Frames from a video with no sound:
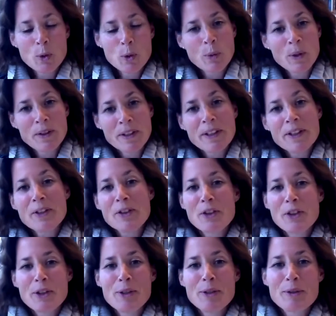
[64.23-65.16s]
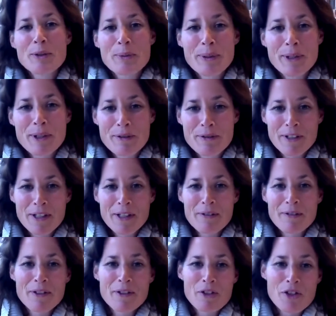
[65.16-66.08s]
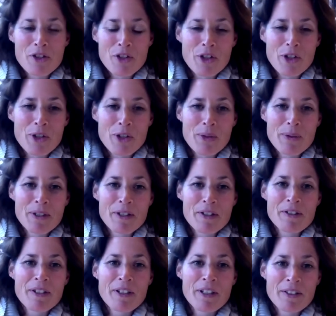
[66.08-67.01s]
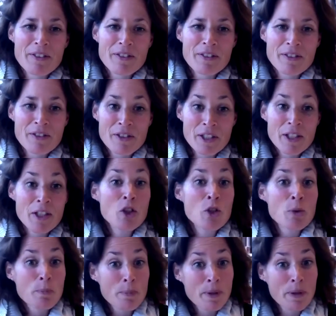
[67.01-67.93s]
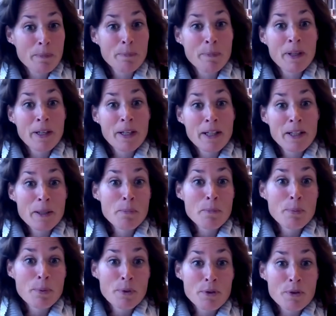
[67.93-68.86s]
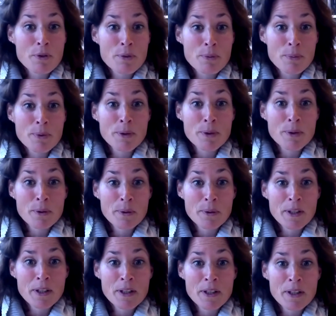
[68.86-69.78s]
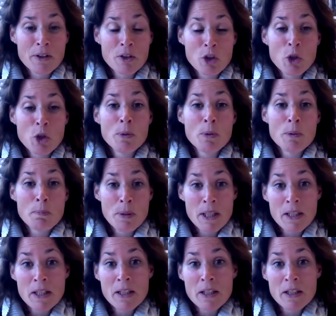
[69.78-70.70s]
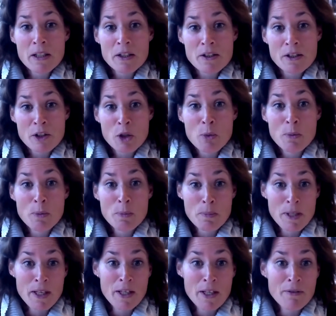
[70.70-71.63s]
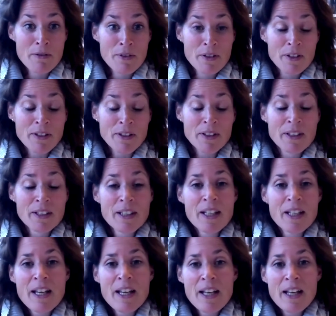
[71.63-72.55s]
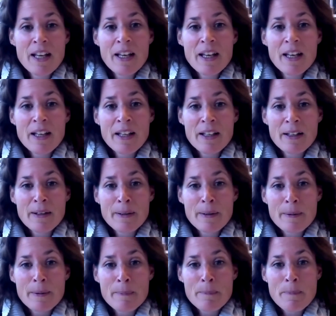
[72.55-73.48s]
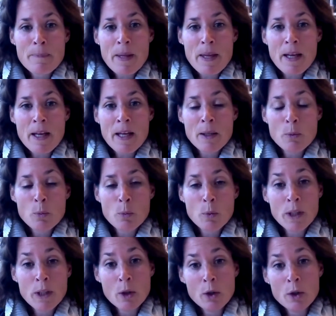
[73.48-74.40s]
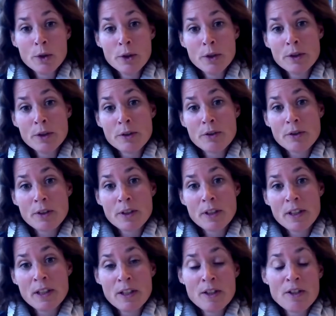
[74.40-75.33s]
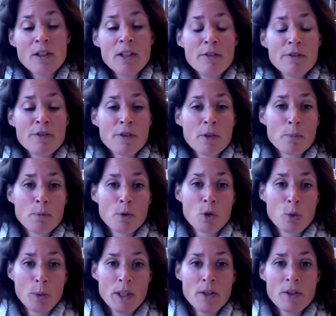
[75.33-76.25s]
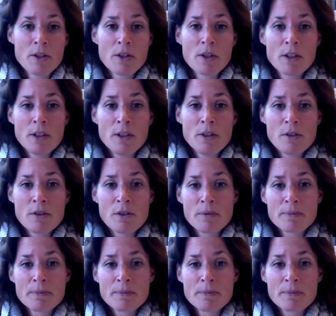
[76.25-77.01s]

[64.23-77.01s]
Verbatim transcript: we didn't know 25 years ago is that genes play an important role in human beings and human behavior. And we learned initially from twin studies